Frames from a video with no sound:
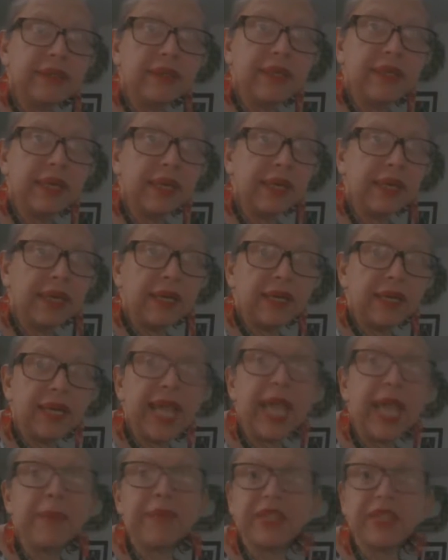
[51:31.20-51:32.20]
uh,
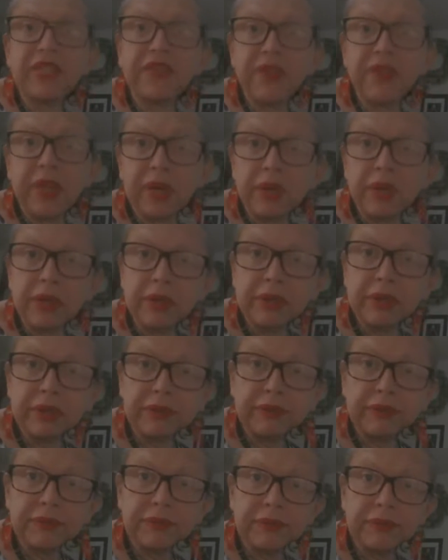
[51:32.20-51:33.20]
hemisphere
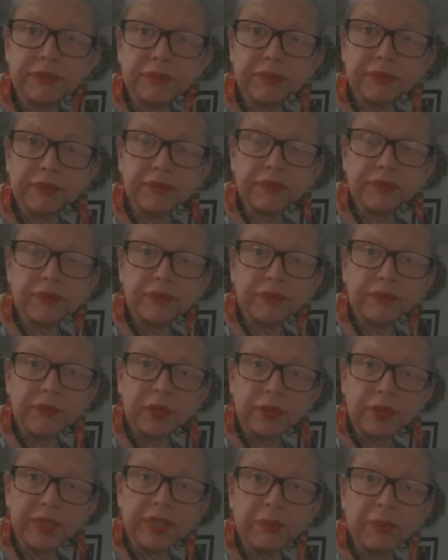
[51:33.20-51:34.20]

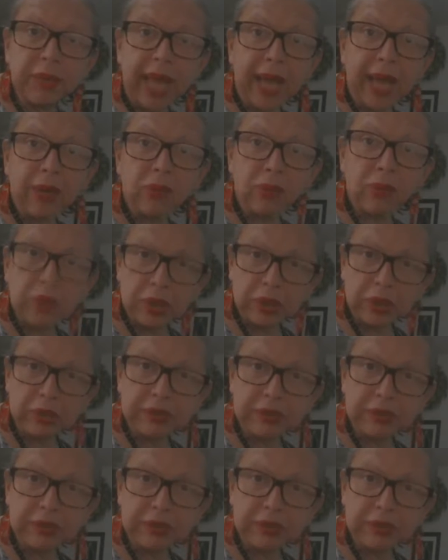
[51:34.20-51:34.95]
with the black world